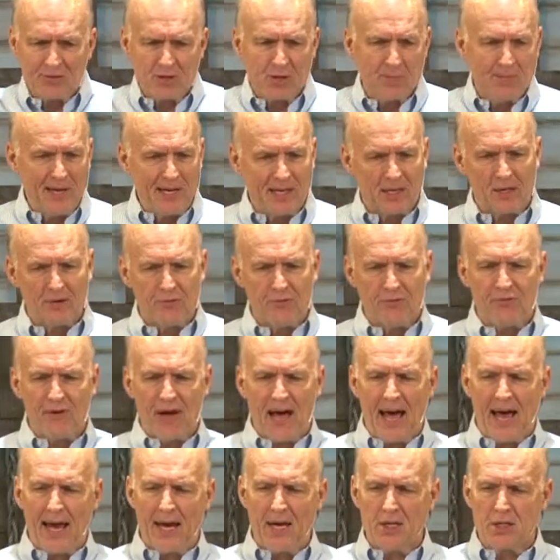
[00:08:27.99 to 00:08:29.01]
to be
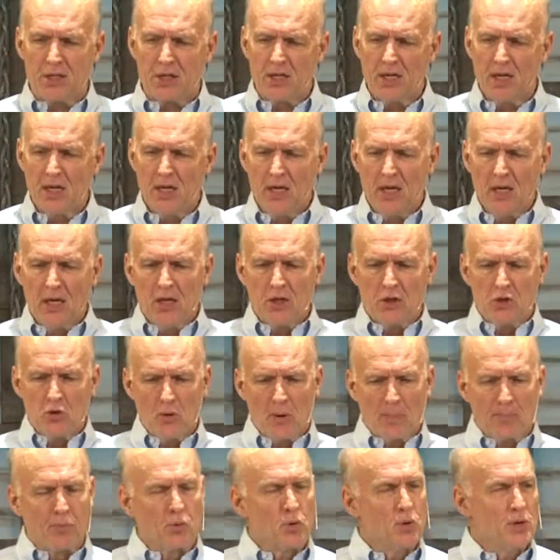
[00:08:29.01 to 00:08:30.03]
confined to a
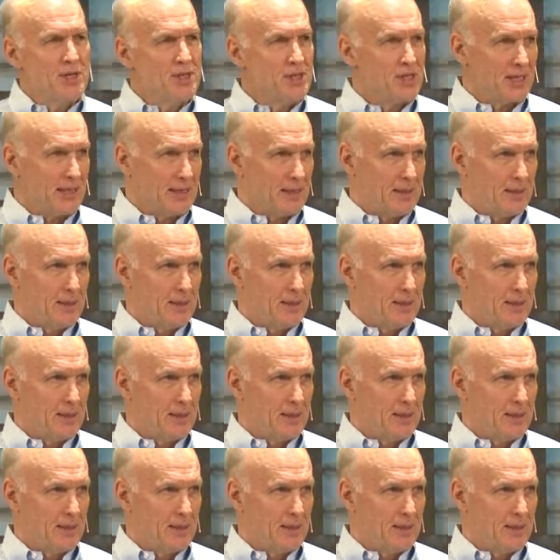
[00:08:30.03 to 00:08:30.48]
prison.